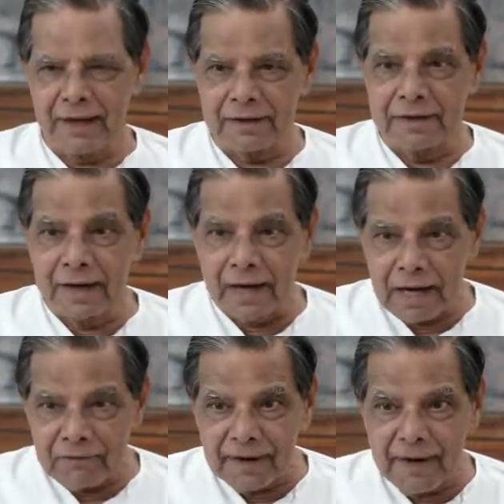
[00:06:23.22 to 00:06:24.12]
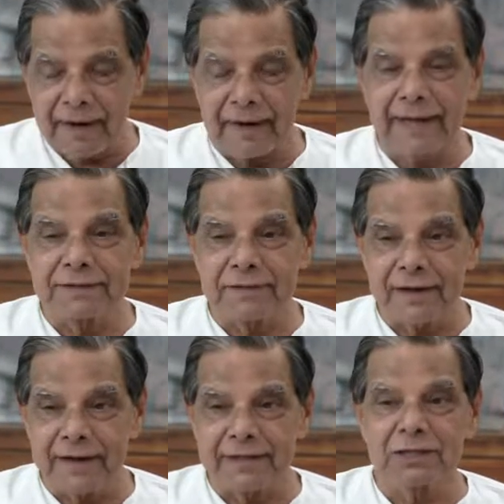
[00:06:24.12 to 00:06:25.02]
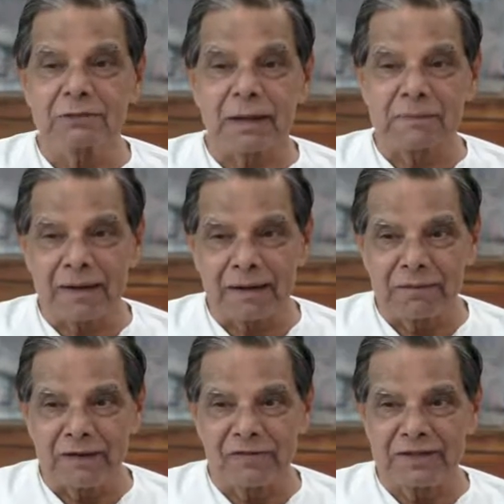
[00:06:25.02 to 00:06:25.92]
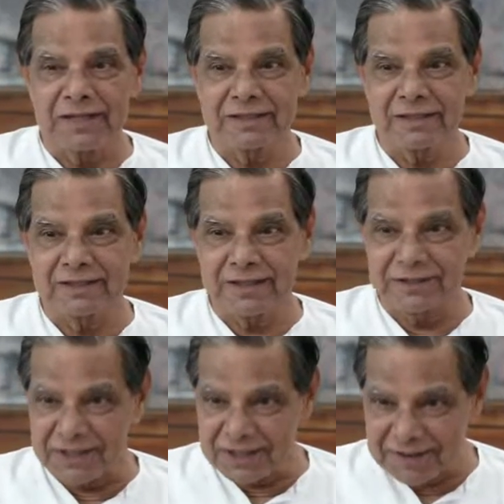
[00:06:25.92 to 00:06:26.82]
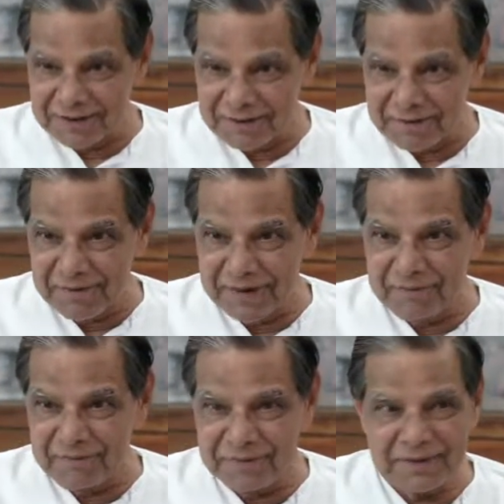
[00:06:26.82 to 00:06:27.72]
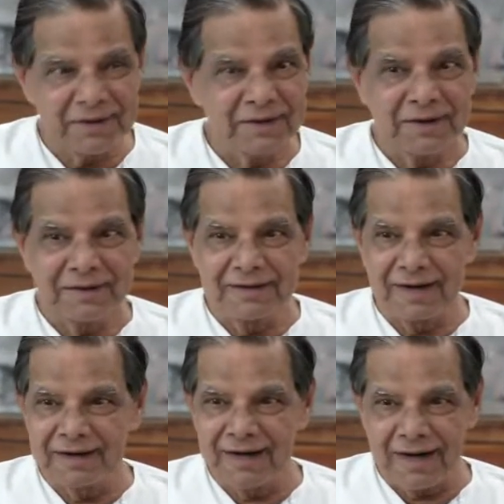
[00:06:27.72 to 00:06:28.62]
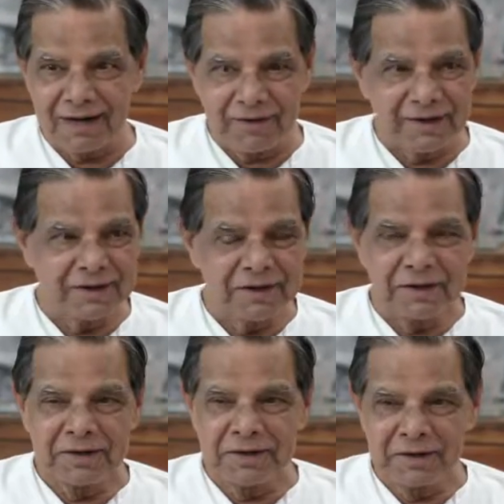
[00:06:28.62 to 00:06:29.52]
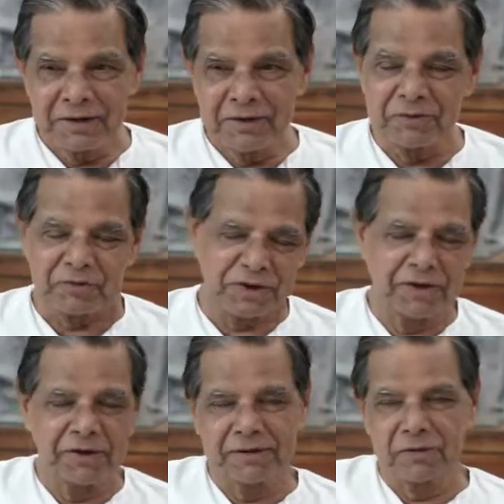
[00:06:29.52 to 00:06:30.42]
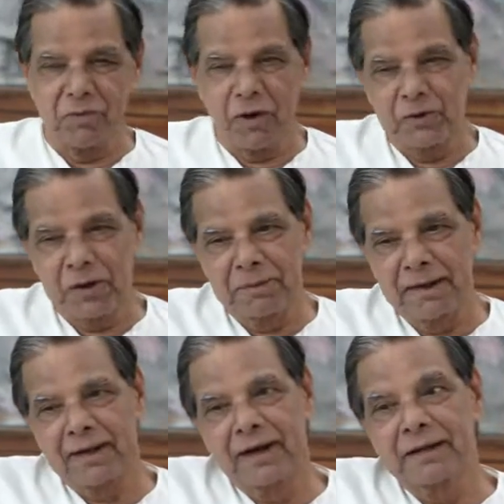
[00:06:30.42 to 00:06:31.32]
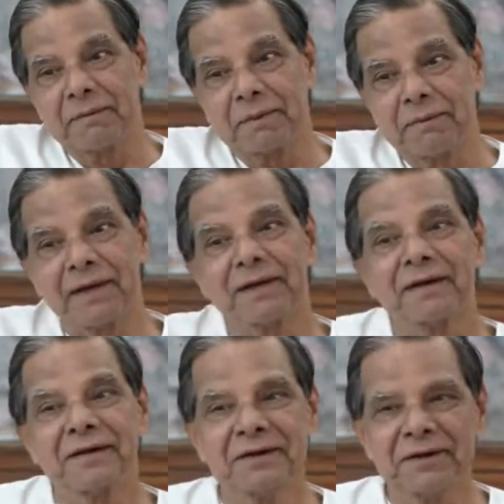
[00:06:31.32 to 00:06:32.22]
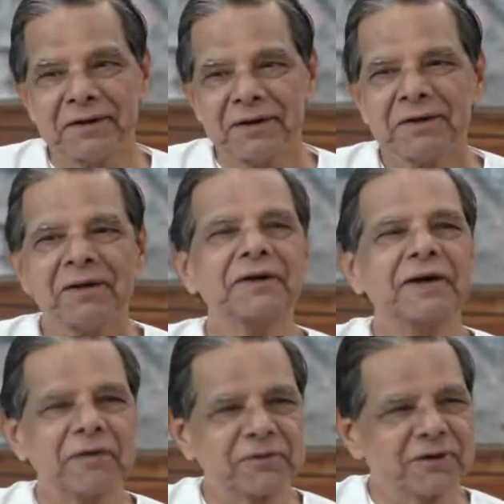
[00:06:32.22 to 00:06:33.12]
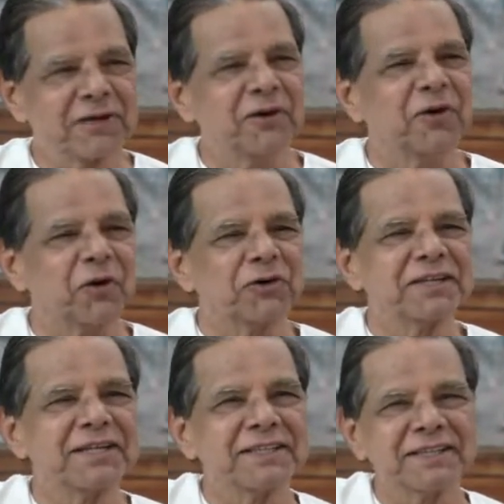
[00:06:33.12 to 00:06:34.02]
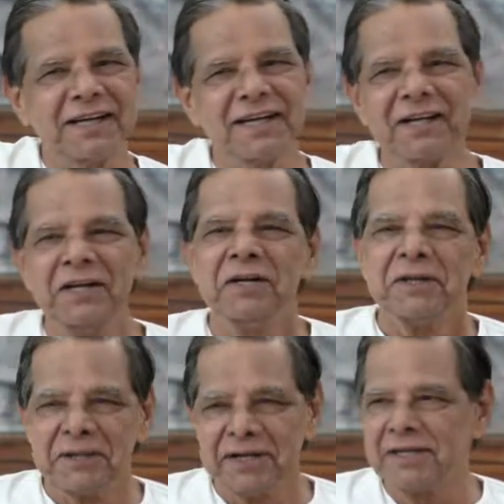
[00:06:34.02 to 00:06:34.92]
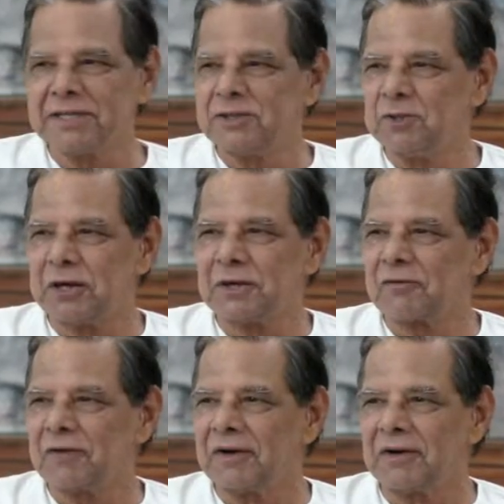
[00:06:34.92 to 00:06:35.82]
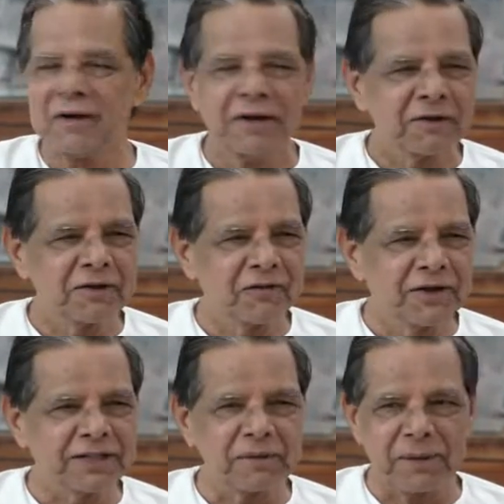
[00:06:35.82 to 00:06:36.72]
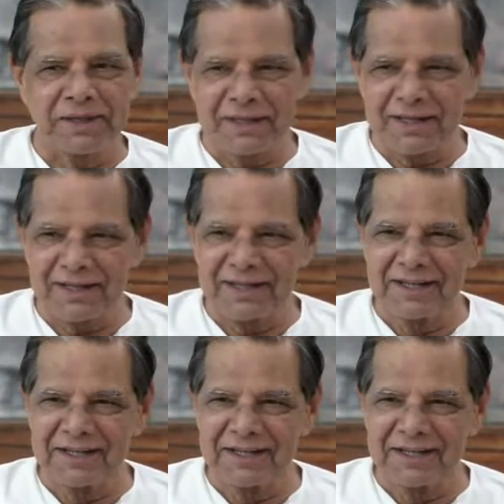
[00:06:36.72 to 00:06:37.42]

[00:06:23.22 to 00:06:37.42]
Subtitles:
are irrelevant as far as the supramental manifestation is concerned. They are irrelevant. If you want to remain, let them remain. After all, the whole thing is there. It is your will, wish and pleasure.